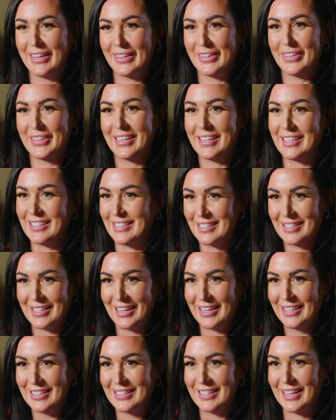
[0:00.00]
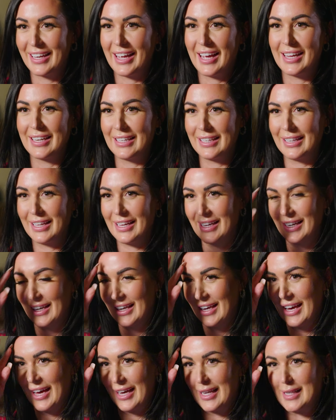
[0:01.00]
other insights, like any
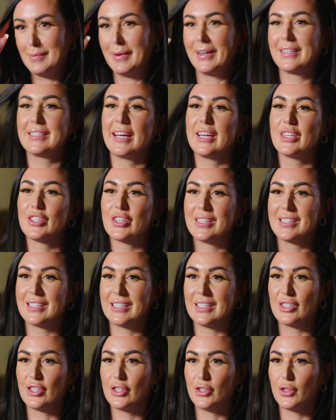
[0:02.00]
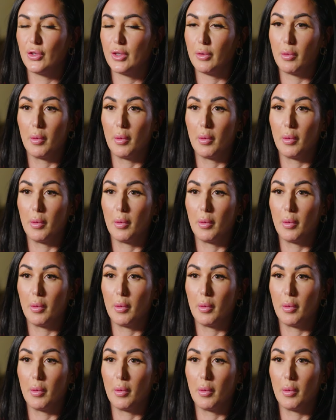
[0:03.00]
like expectations into?